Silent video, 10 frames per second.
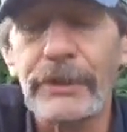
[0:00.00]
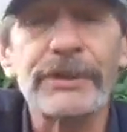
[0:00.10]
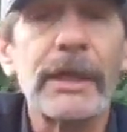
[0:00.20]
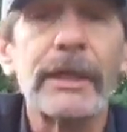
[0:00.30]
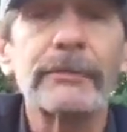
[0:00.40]

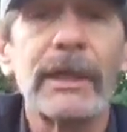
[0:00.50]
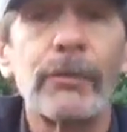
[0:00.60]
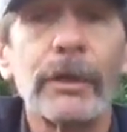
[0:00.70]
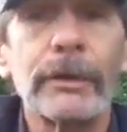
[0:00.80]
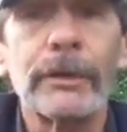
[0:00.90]
it. I
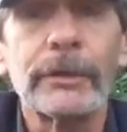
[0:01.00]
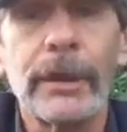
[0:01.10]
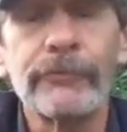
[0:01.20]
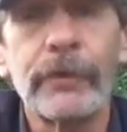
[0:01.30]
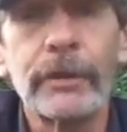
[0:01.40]
wanted to get
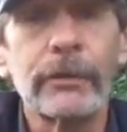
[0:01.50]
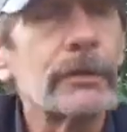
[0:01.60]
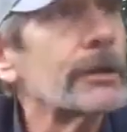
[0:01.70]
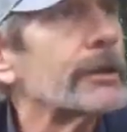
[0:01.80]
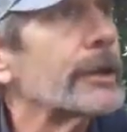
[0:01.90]
that video
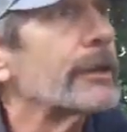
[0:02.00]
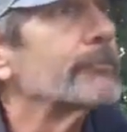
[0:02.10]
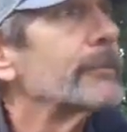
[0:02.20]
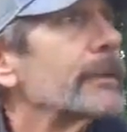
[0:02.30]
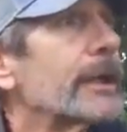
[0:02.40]
cleared up,
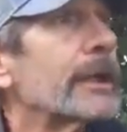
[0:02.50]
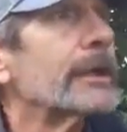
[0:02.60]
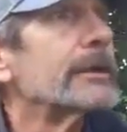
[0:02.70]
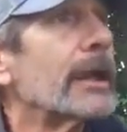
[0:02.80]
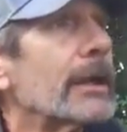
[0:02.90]

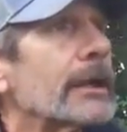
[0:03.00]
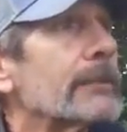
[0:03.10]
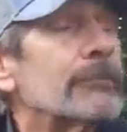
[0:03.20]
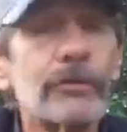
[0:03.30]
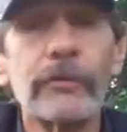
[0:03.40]
and now I
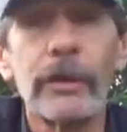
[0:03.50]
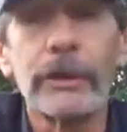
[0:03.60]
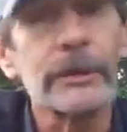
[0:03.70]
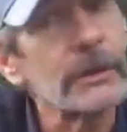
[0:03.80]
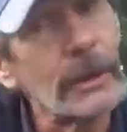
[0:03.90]
can move on
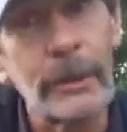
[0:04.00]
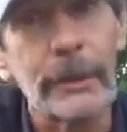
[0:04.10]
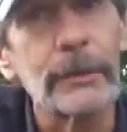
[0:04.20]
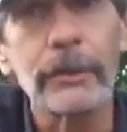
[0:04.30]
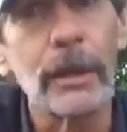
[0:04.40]
because I
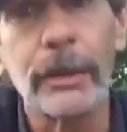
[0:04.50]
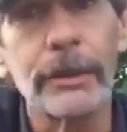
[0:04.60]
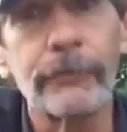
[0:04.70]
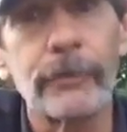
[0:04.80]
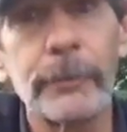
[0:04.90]
got a lot of
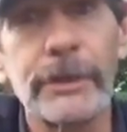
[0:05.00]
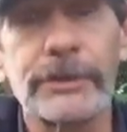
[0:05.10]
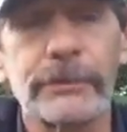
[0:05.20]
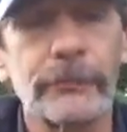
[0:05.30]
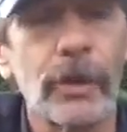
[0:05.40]
information. Hope